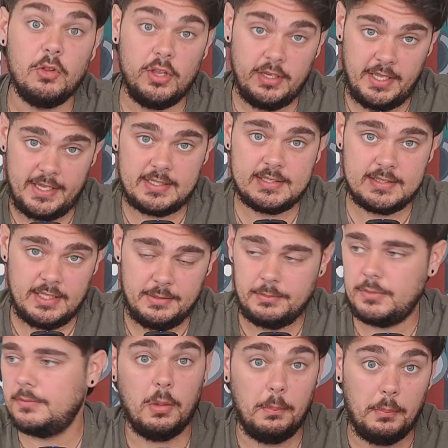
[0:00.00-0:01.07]
for the next
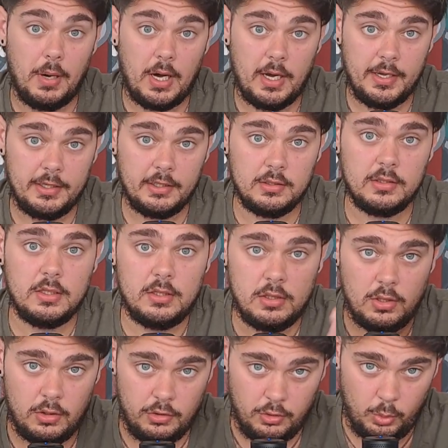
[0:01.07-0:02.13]
step. Combine
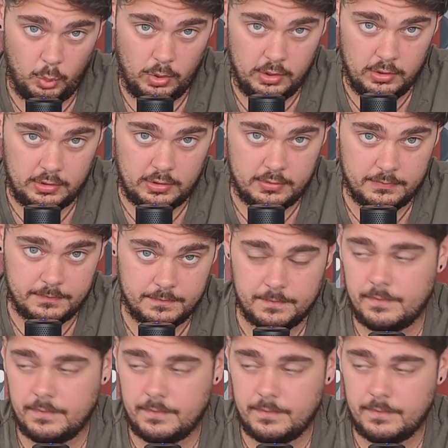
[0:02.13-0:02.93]
the work.